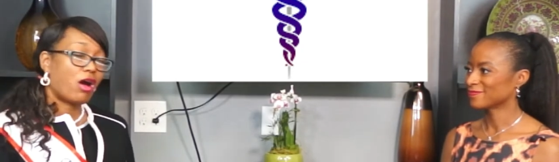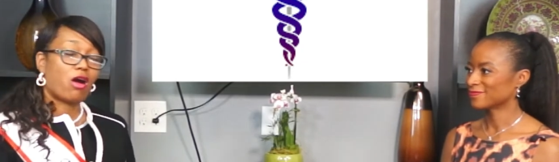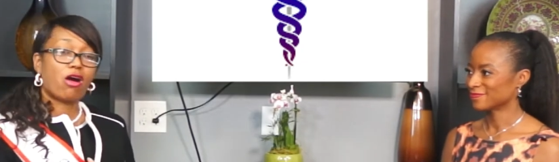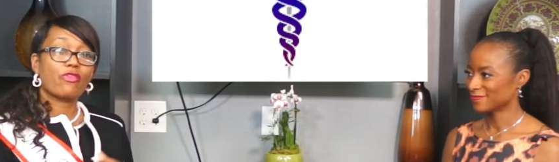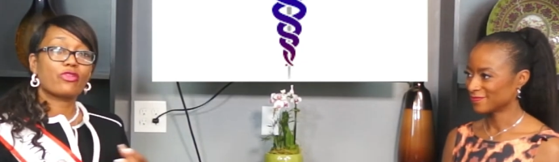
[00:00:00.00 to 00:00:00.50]
Speaker 1: all
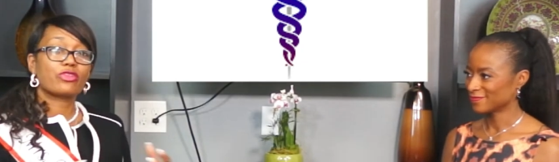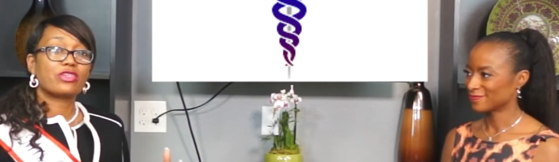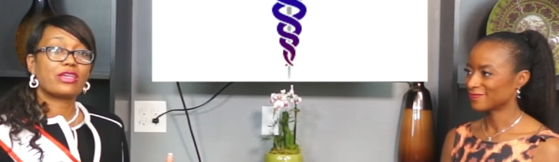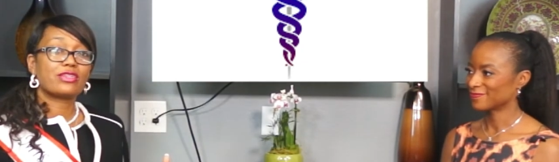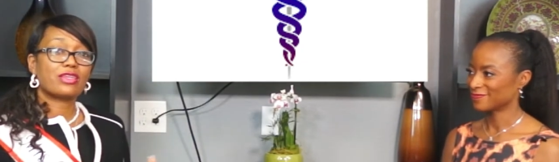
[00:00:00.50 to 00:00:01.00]
those
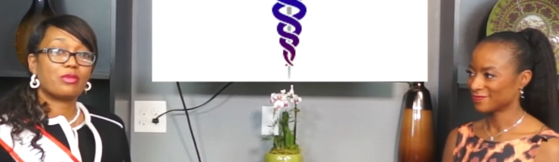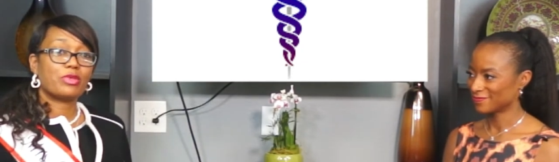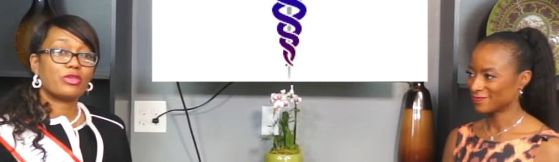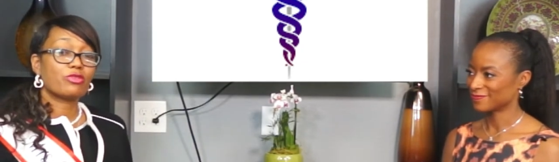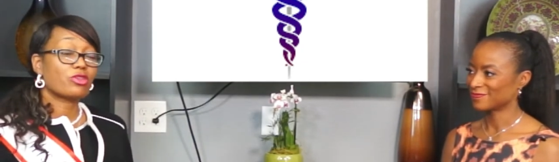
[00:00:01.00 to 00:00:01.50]
things can be
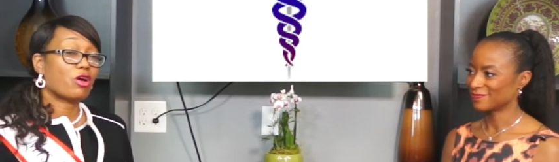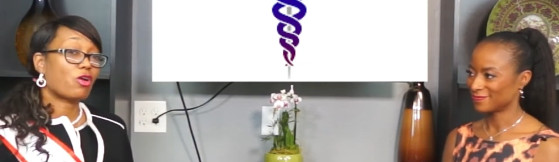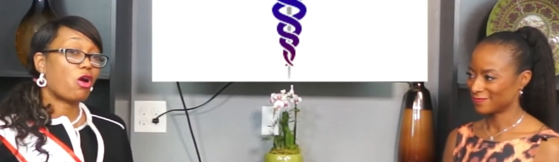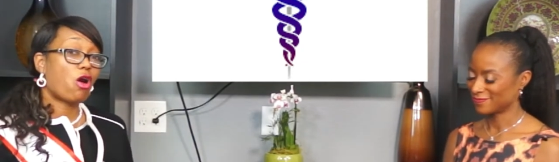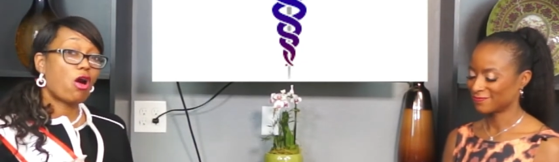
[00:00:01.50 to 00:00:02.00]
used on
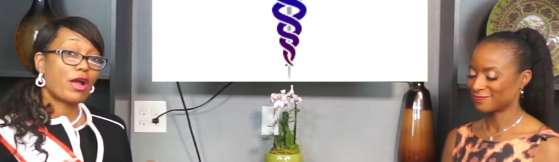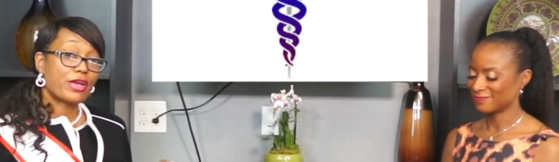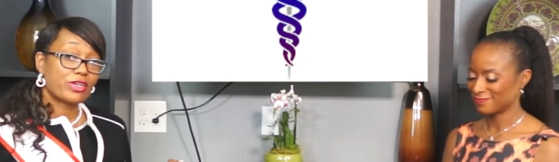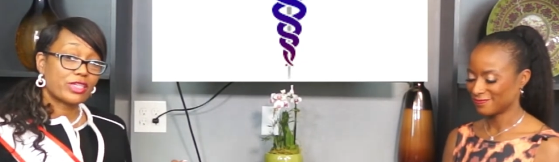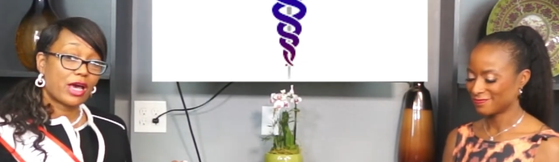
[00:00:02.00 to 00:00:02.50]
all hair
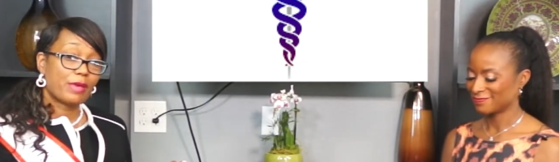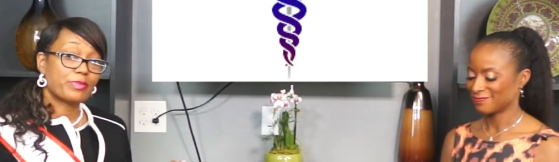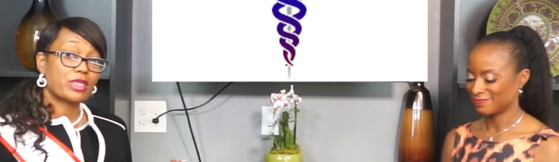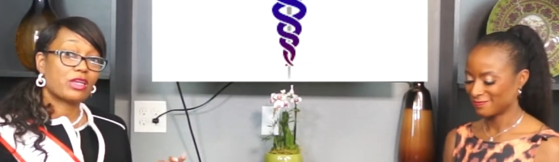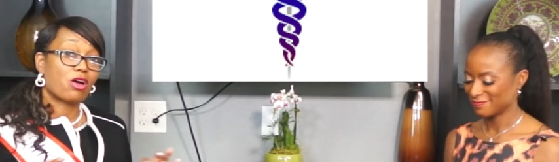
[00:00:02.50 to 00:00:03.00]
types
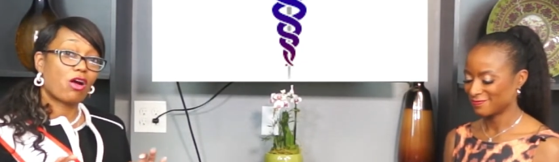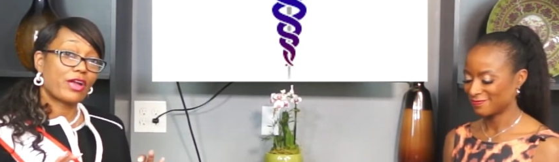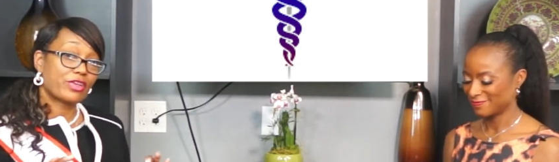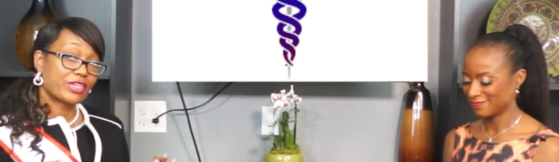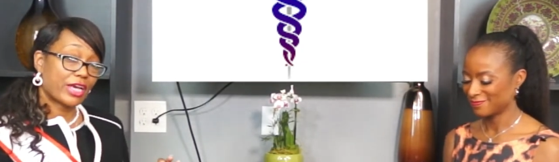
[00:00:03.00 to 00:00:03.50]
and all hair
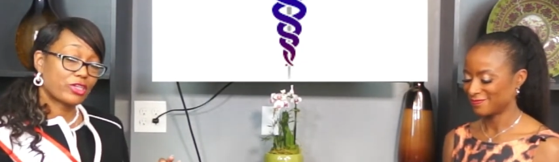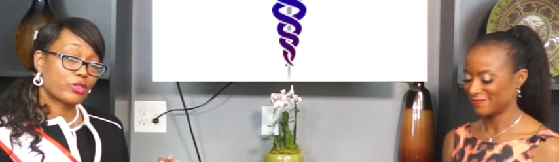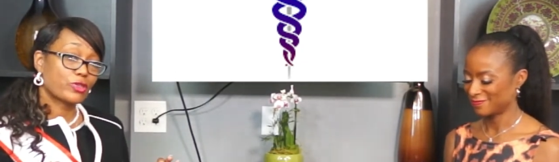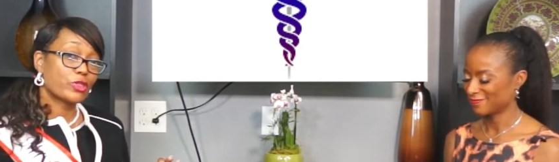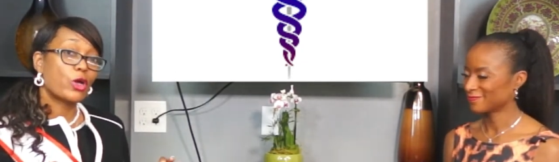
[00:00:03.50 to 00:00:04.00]
textures
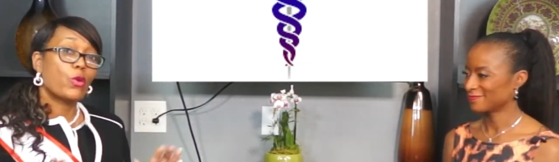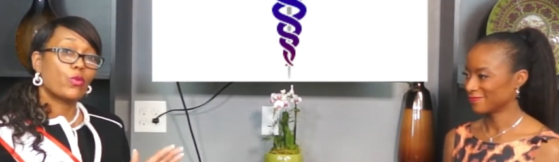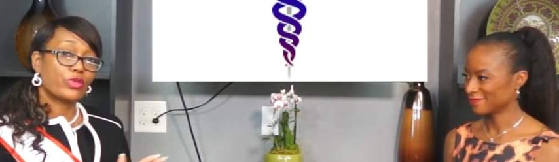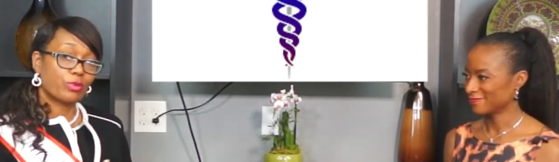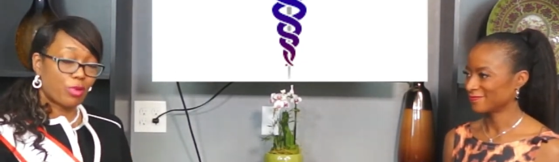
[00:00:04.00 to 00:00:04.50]
with the
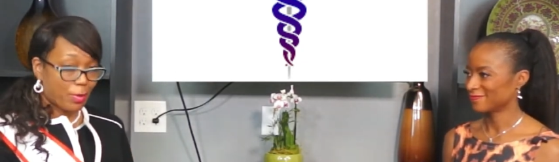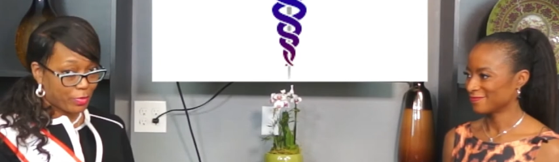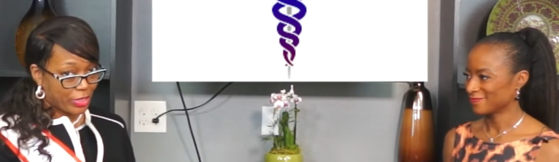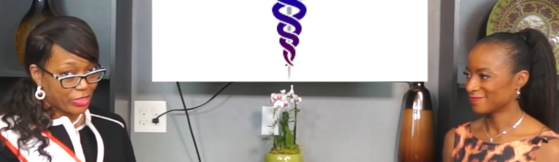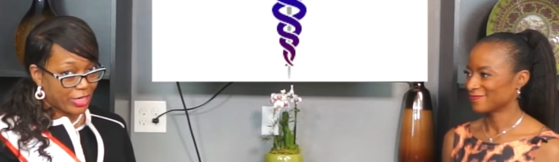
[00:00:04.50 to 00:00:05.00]
proper
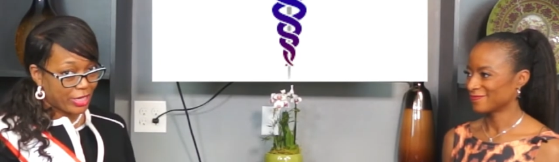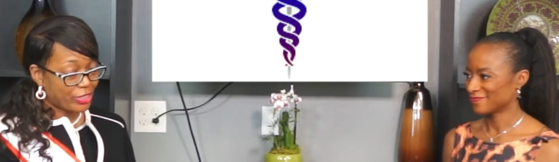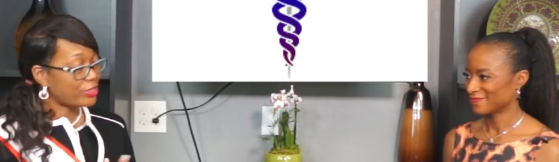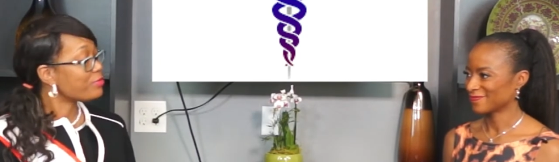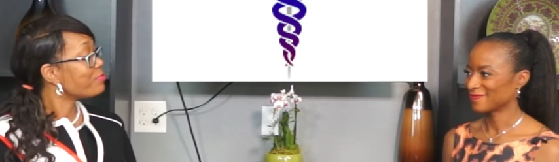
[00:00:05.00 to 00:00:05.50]
education.
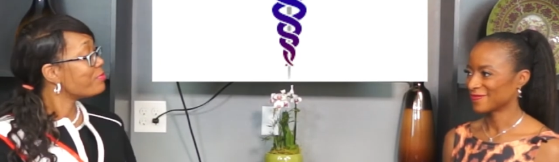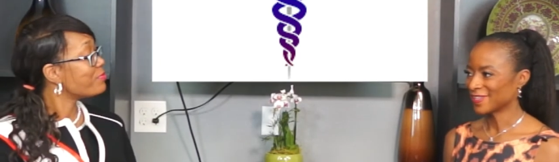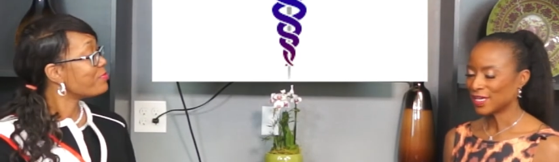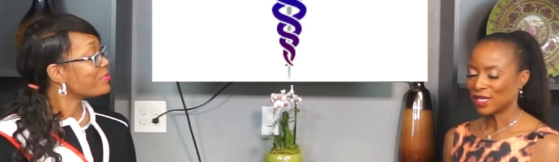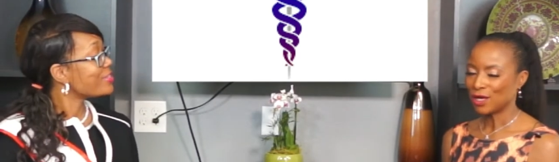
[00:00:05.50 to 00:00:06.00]

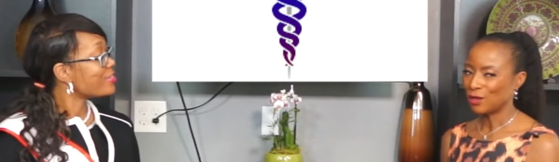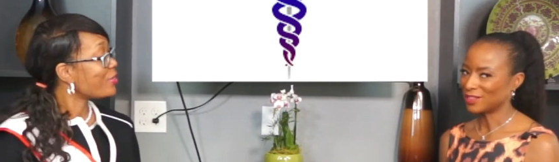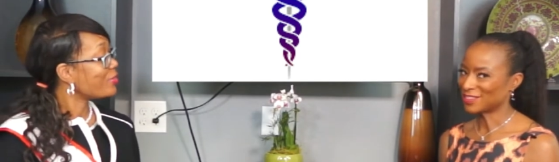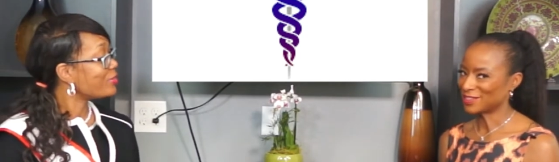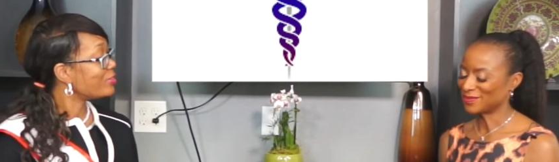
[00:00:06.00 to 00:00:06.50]

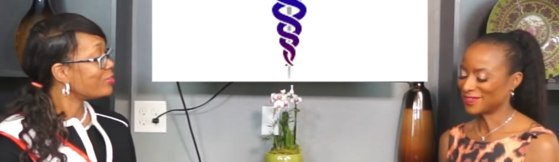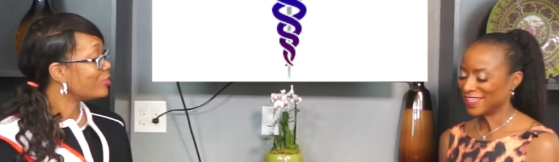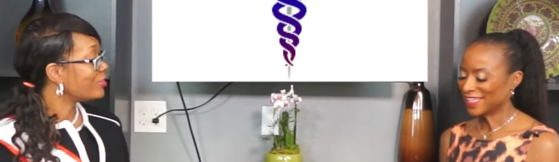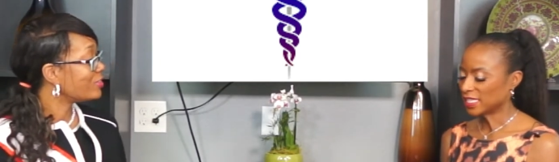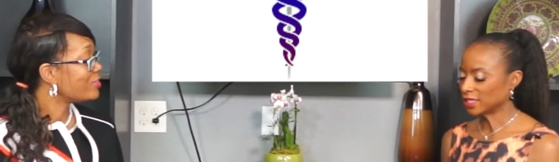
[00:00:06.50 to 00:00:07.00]
Speaker 2: Awesome.
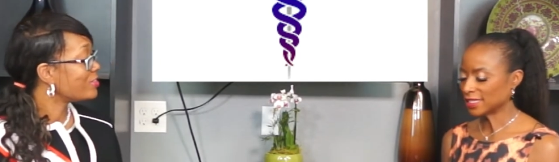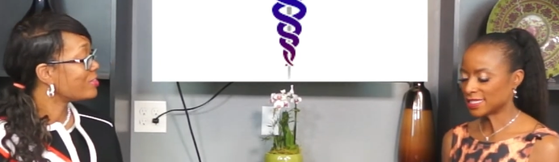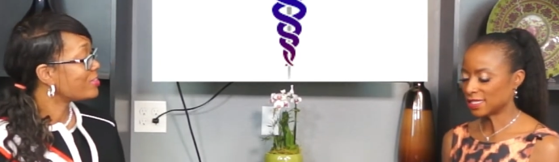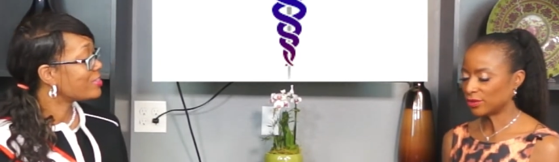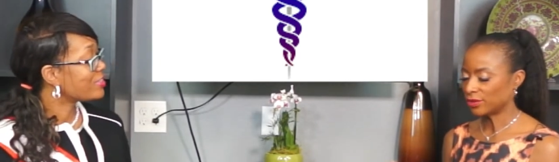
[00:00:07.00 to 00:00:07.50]
Now
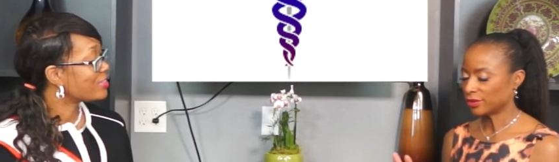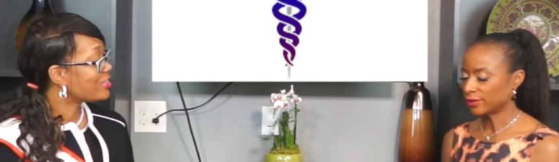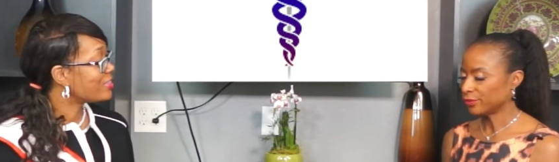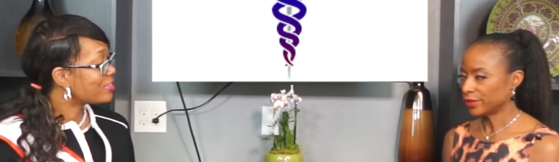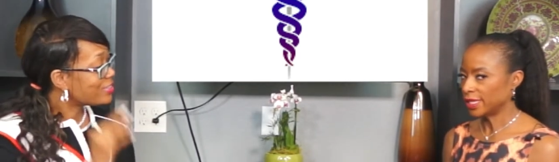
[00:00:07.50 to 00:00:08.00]
listen,
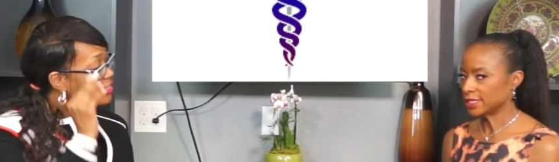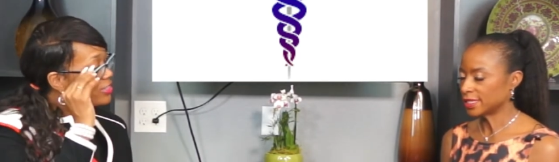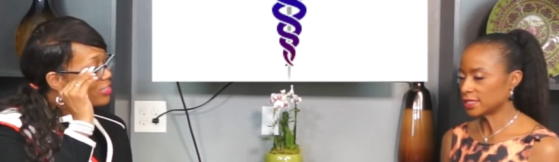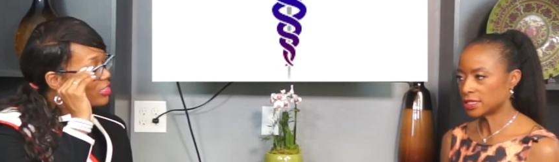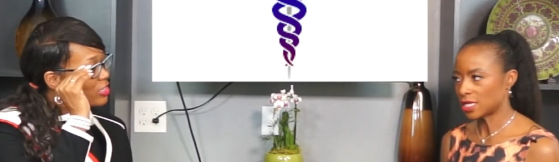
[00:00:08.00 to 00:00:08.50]
it doesn't
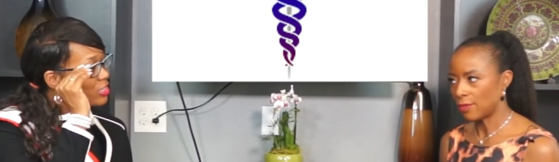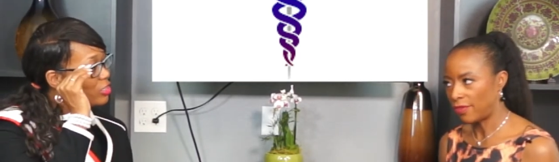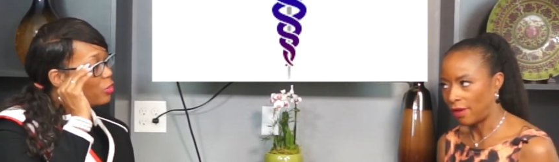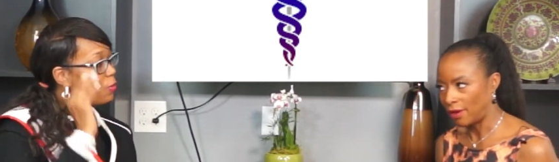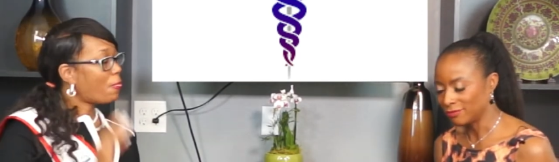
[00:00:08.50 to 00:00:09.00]
stop there.